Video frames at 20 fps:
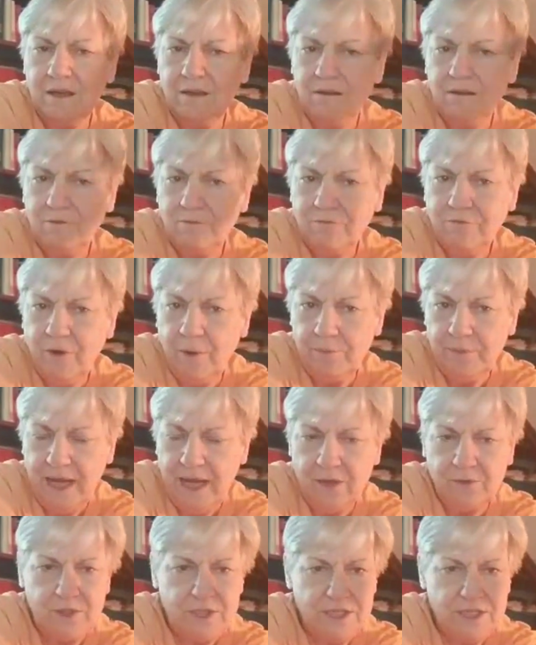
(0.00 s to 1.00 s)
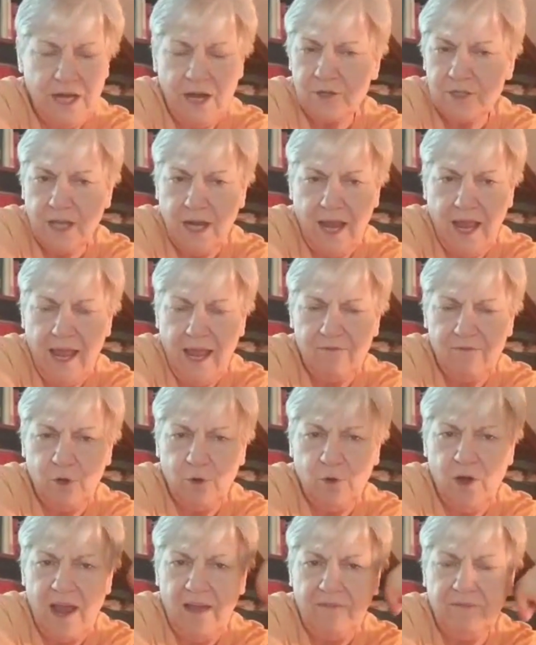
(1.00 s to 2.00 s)
from downstairs, and I have no
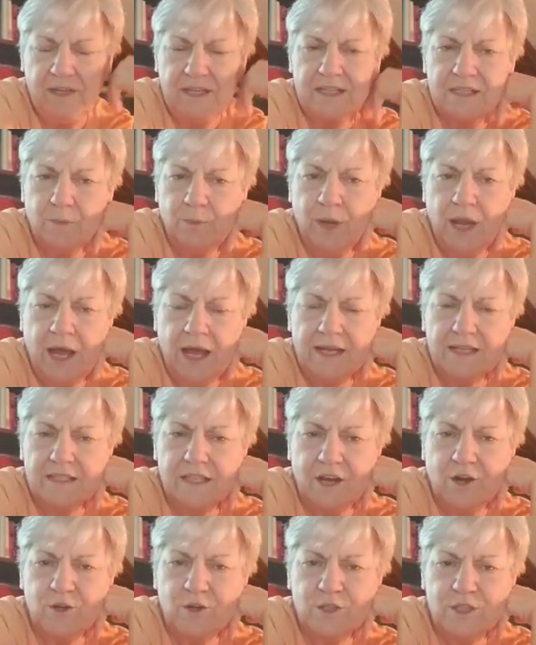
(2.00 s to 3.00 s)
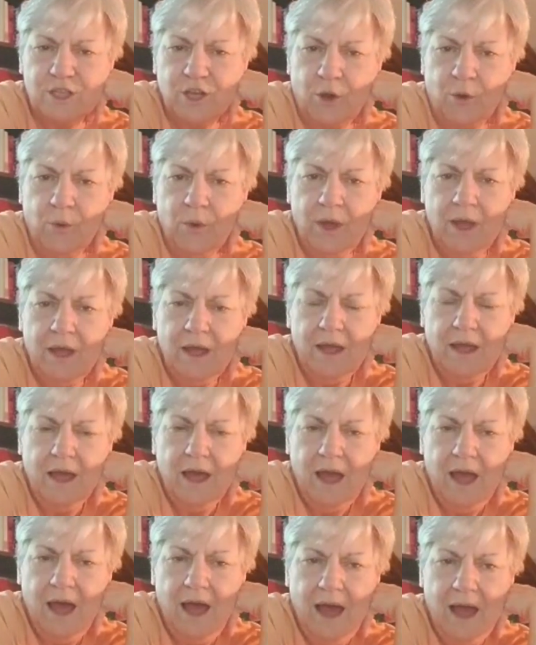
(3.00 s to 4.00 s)
crafting supplies there. So
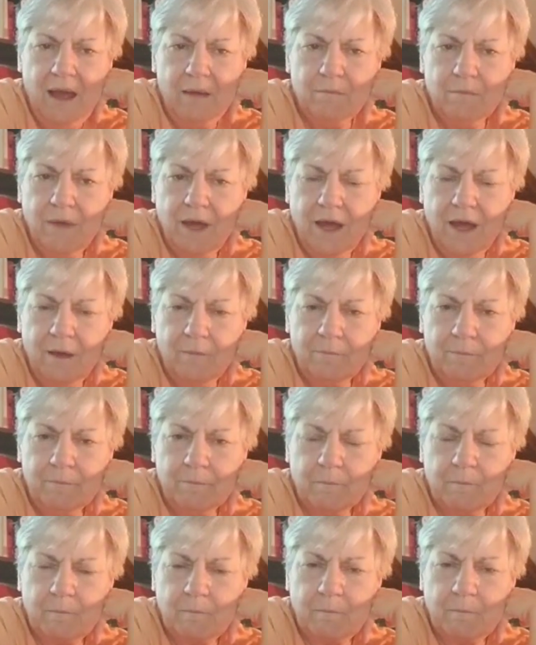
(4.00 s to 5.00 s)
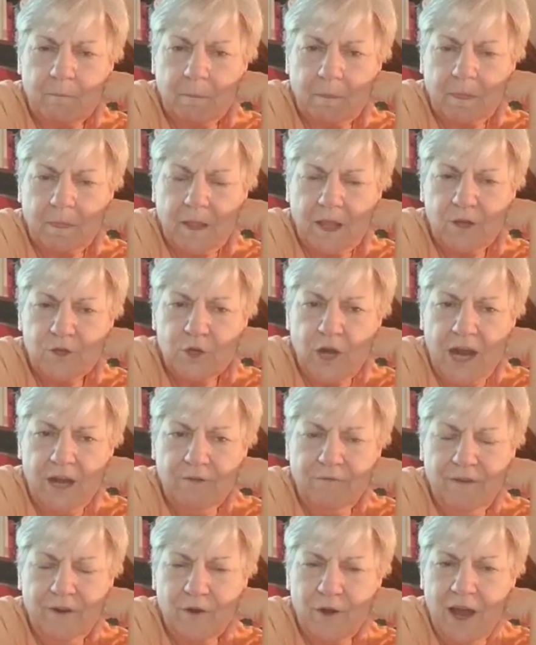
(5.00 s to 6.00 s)
I'm trying to
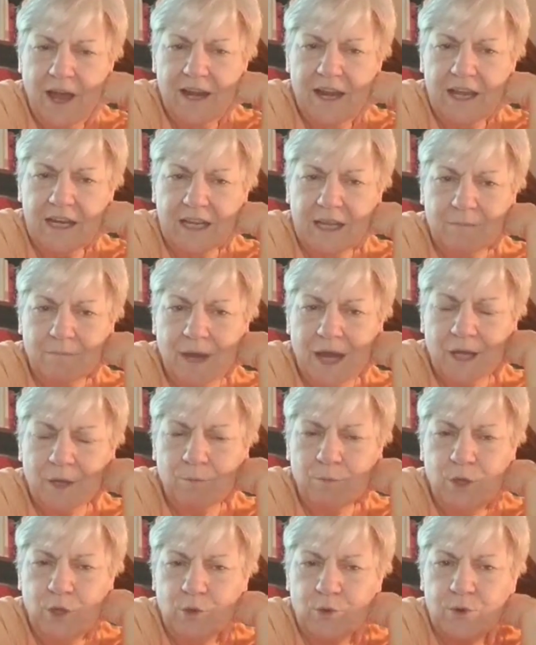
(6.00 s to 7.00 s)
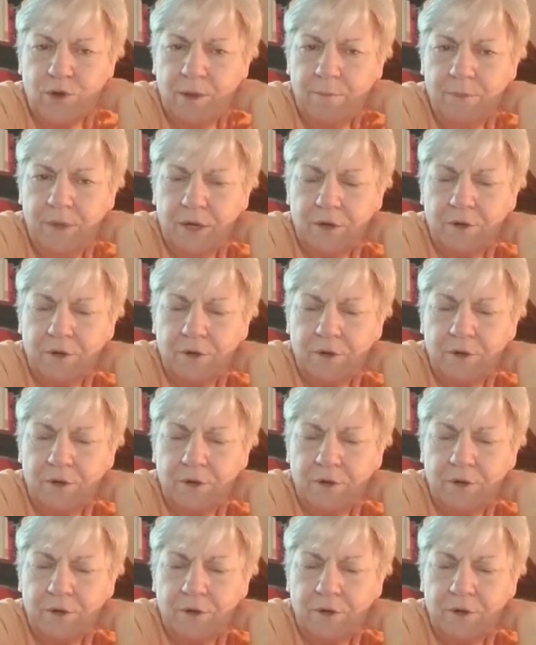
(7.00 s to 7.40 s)
figure out how to get my computer up here.